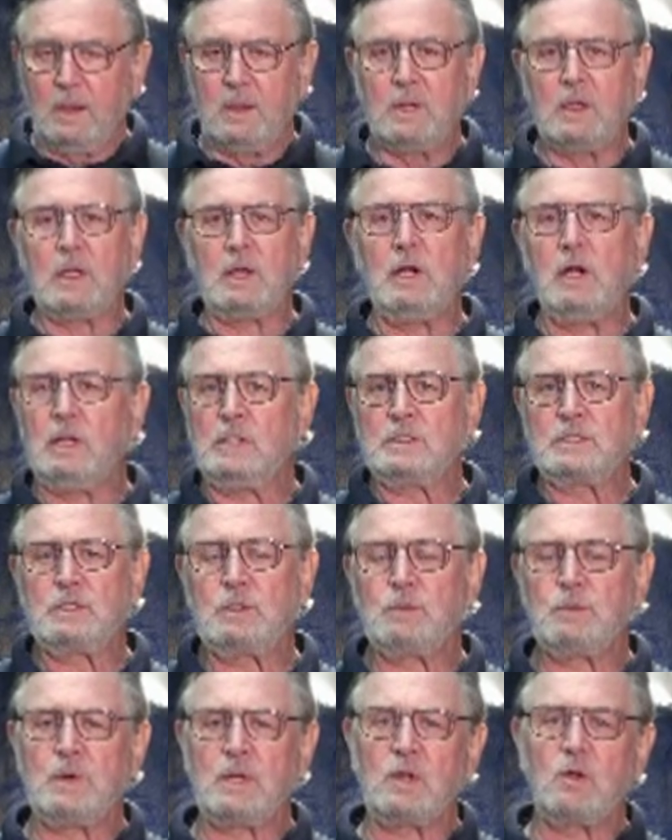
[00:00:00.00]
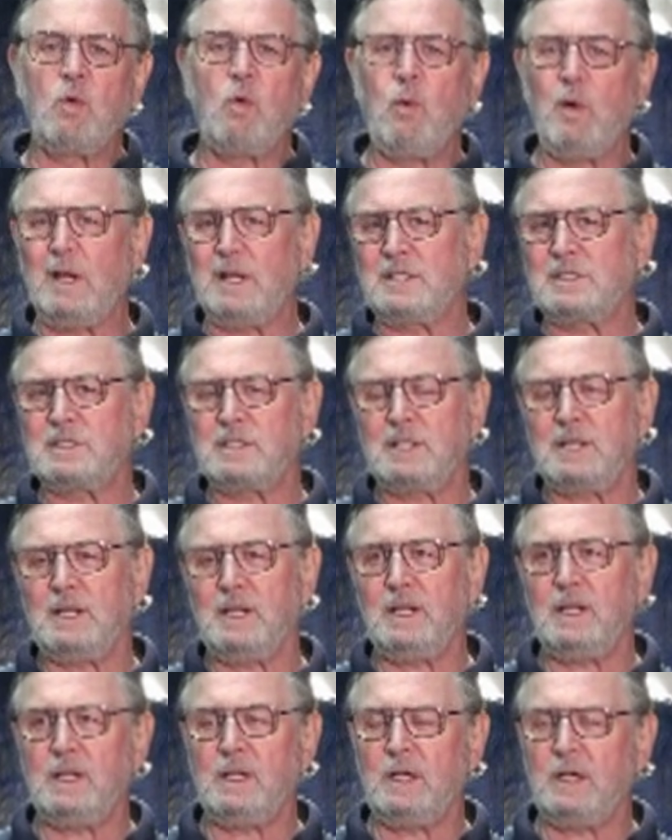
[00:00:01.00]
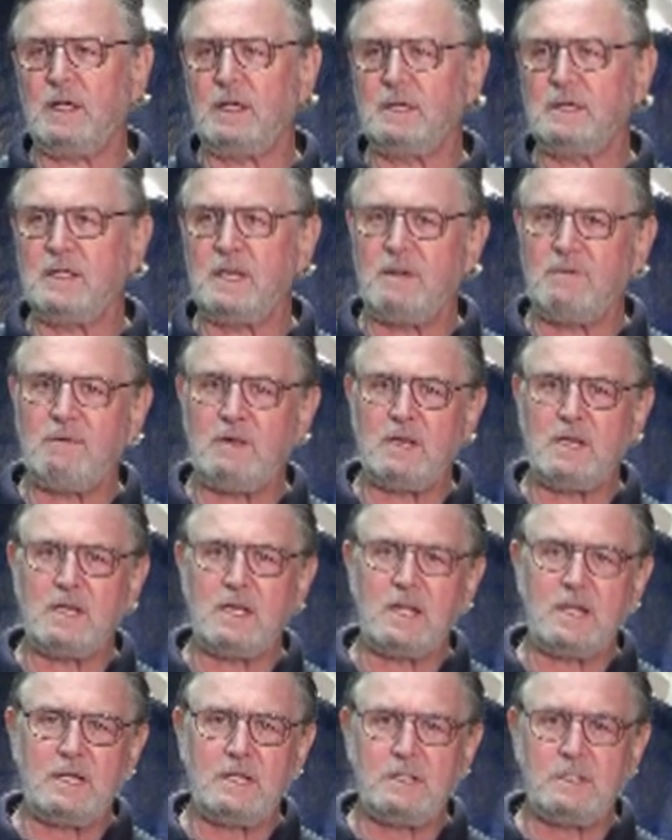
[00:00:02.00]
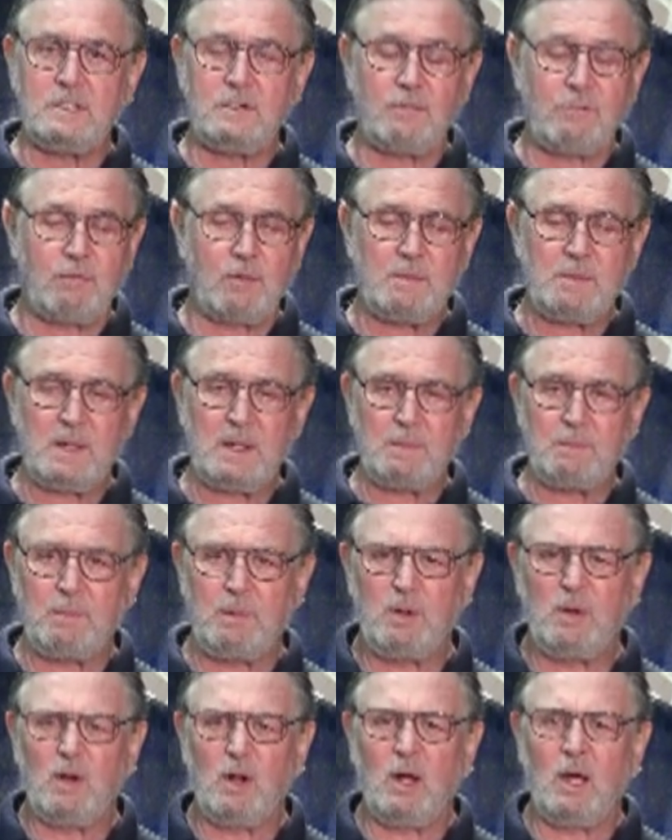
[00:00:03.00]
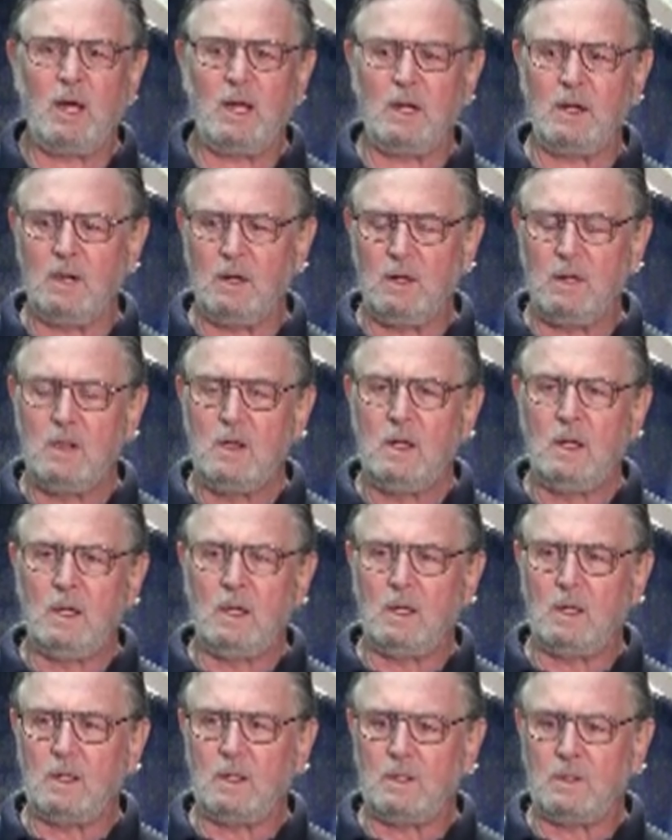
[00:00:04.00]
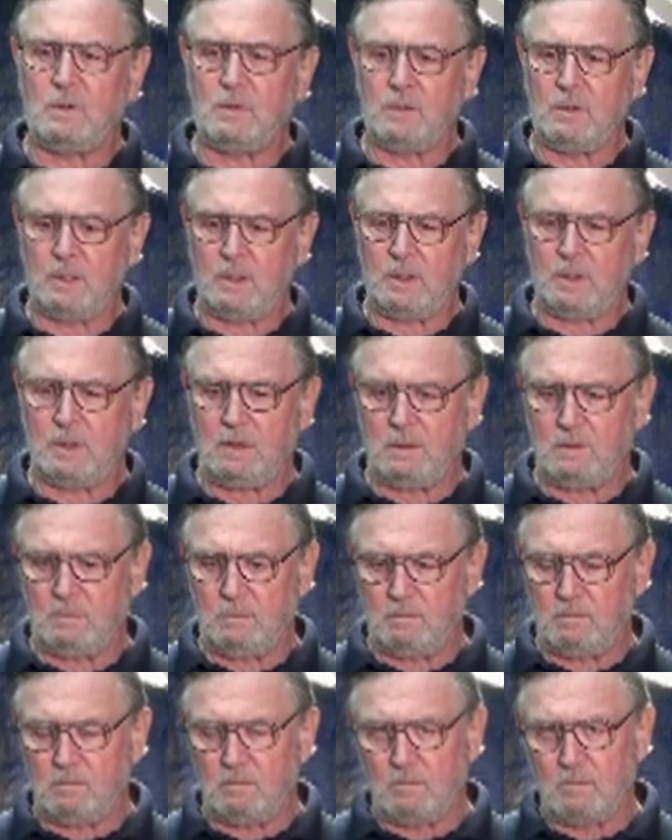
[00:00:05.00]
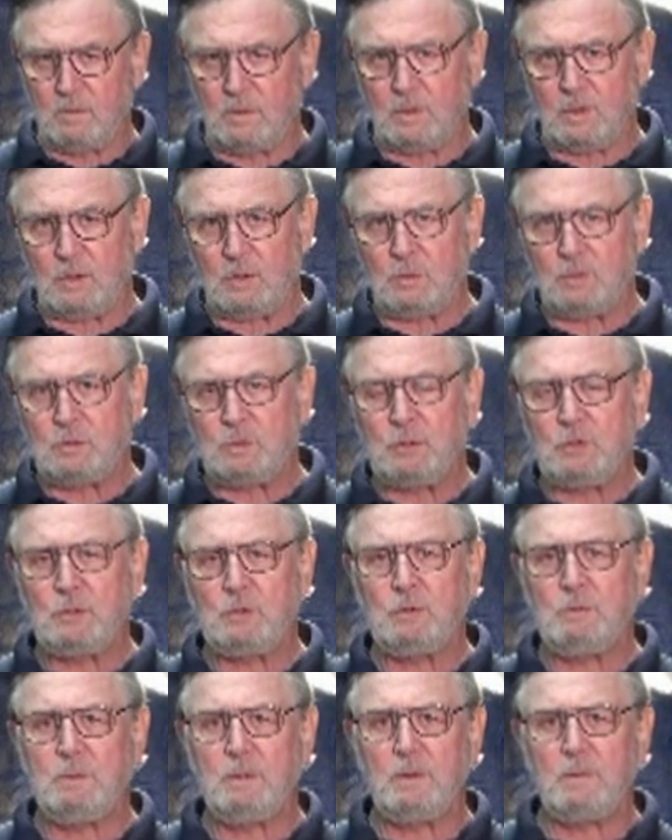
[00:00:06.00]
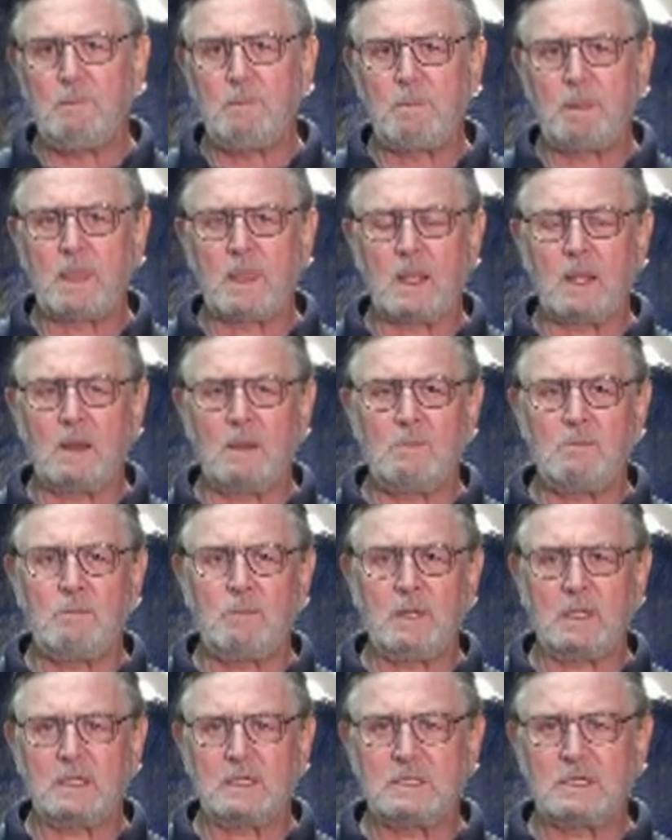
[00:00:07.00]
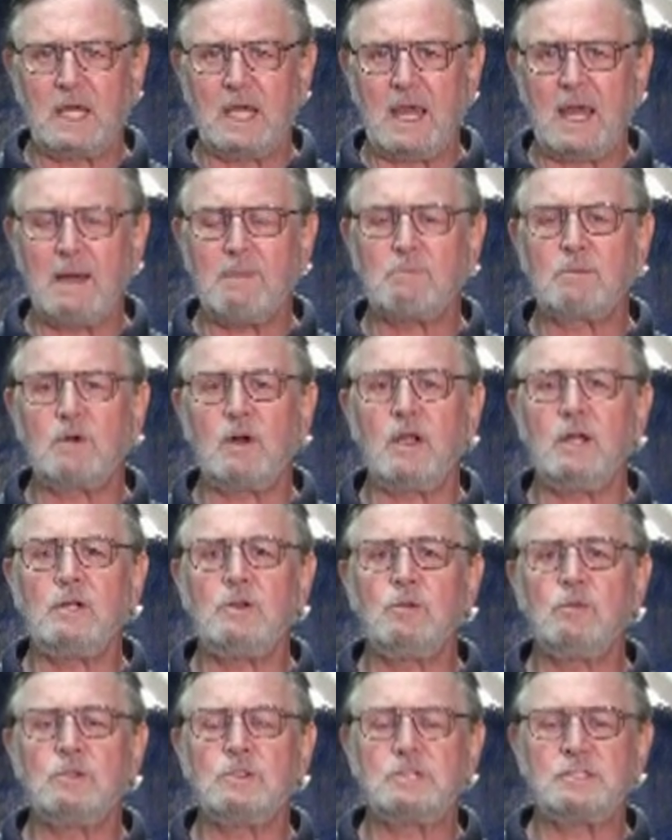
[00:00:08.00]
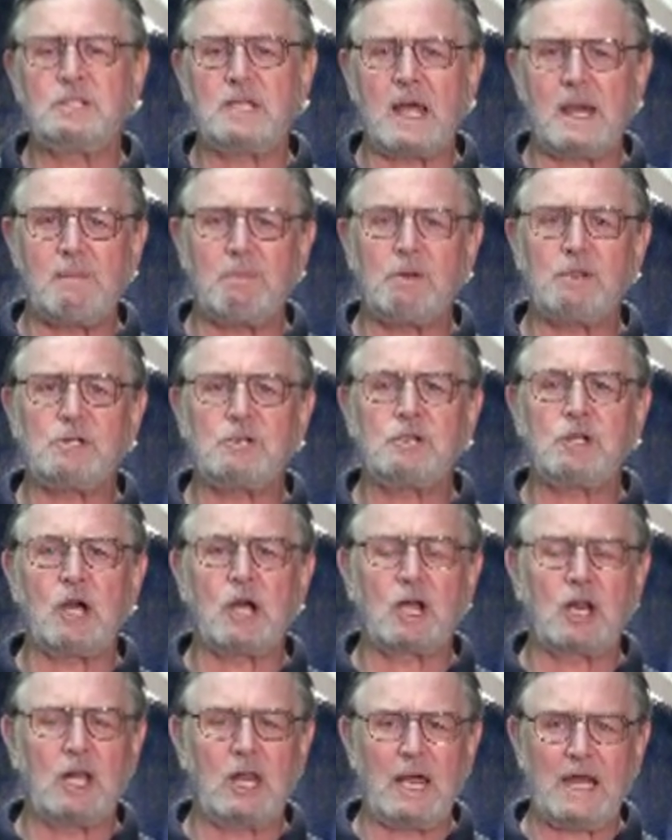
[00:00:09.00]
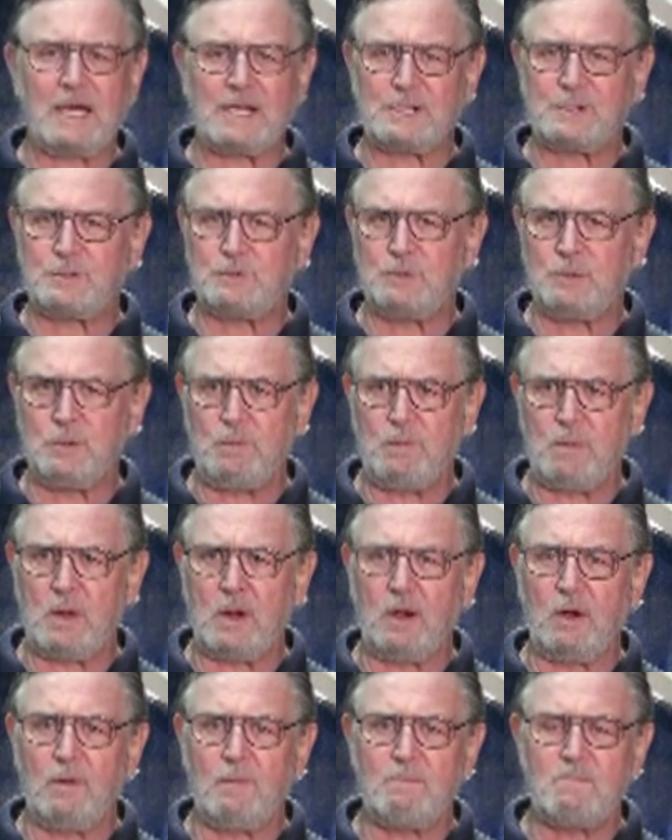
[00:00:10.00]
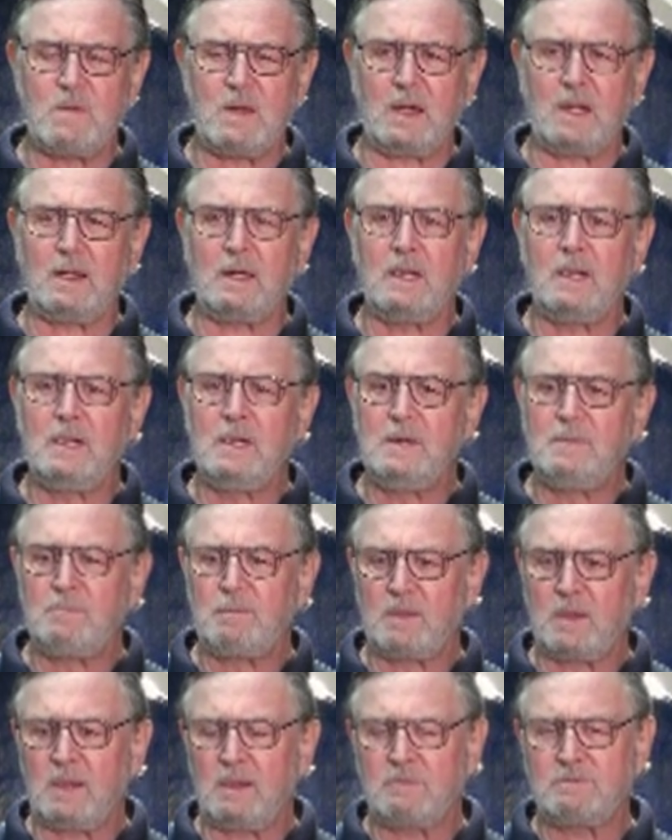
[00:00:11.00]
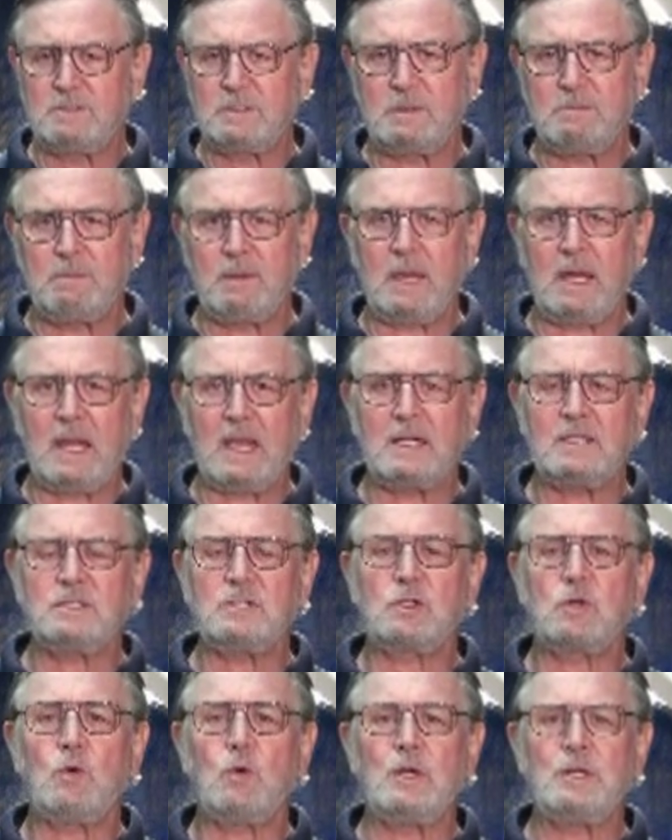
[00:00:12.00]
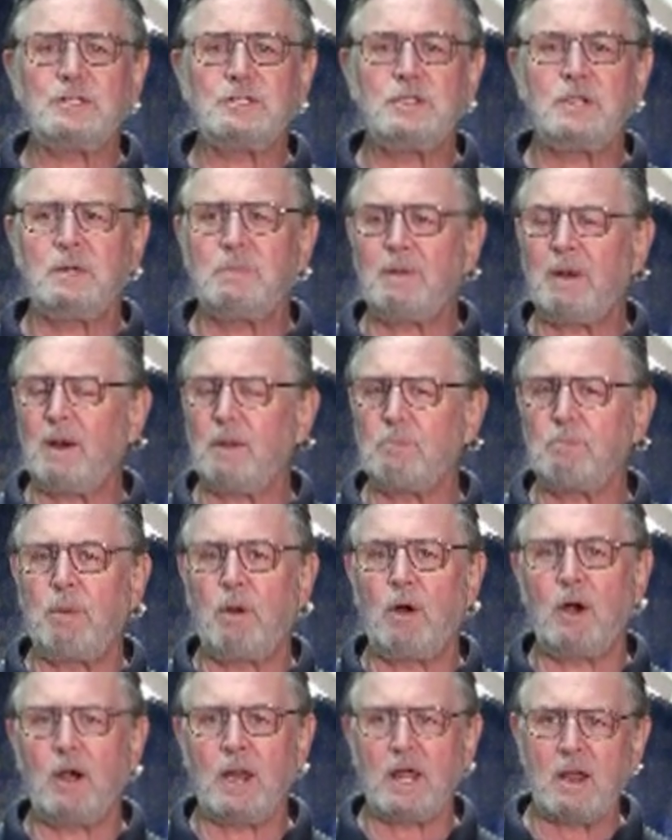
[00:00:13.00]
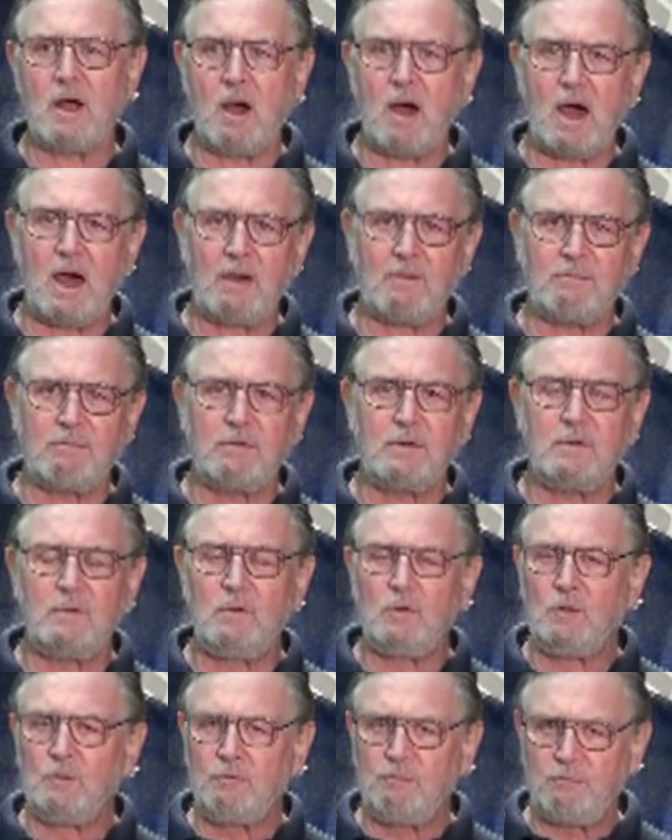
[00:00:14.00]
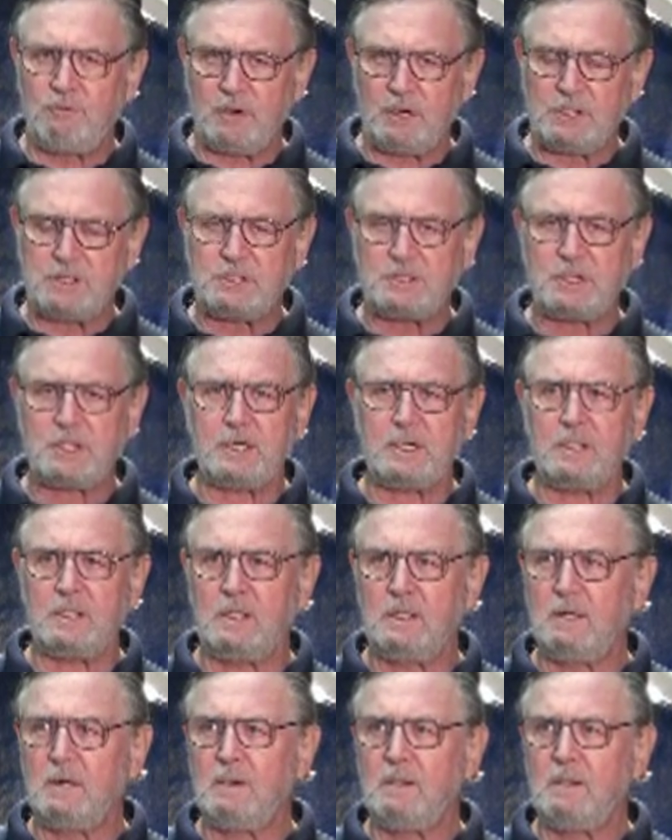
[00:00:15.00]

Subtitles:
You can also request DVDs for me to put on the YouTube, because I am trying to establish a classroom there, that if somebody has a question about parting off, finishing,